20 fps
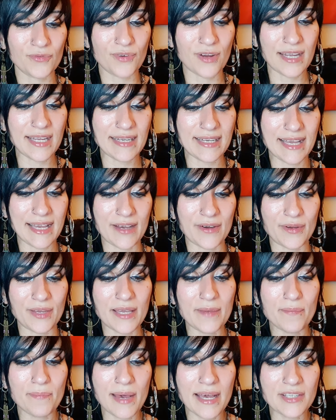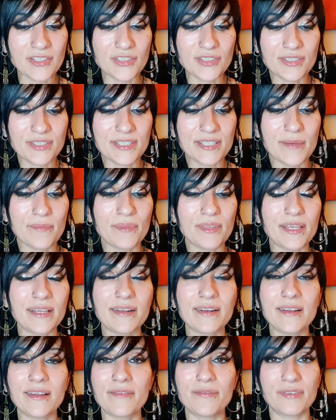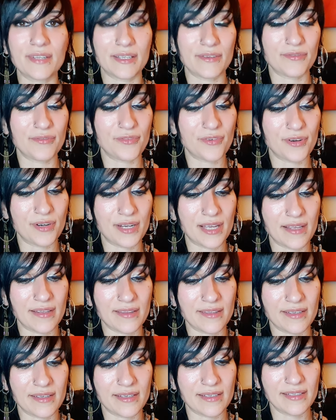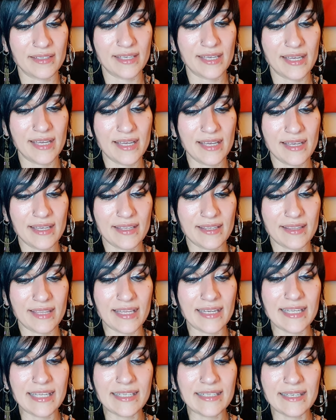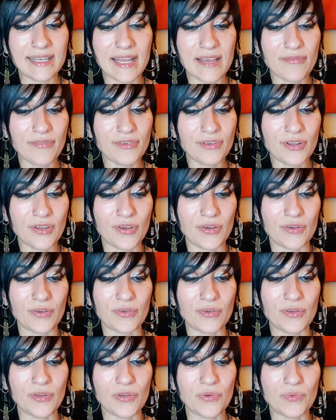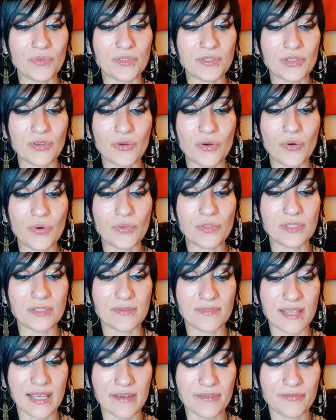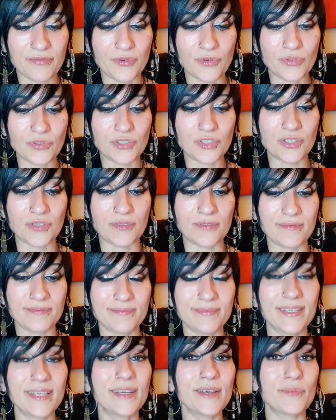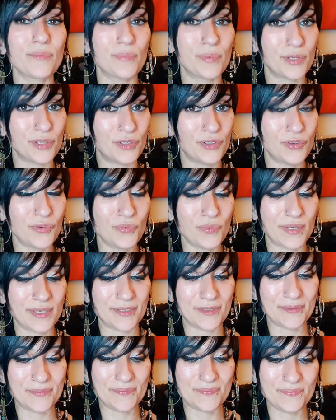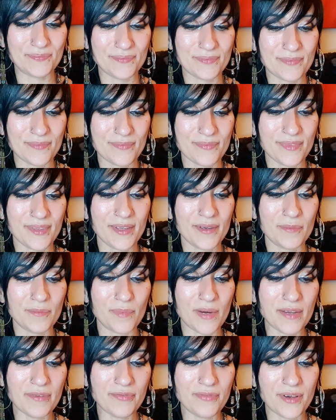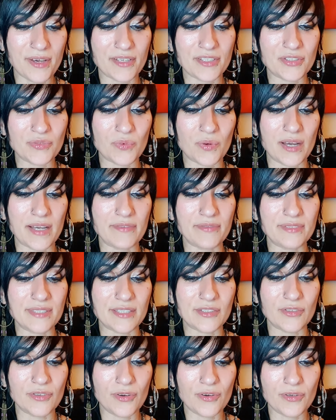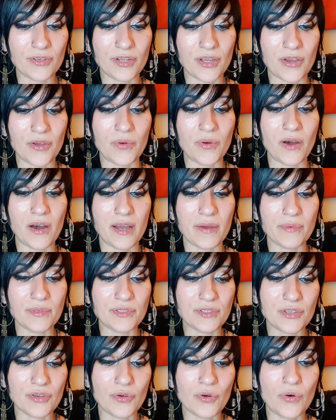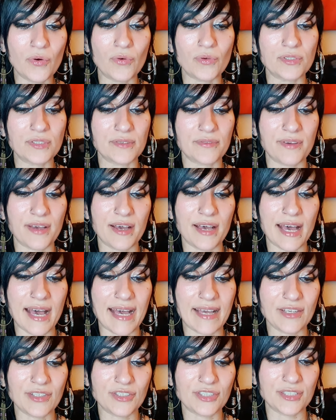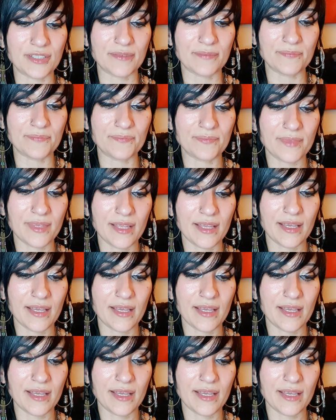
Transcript: Right now, imagine something lovely for another. They need never know who was the cause of their fortune, but you will. My first wife did not know I was the cause of her action.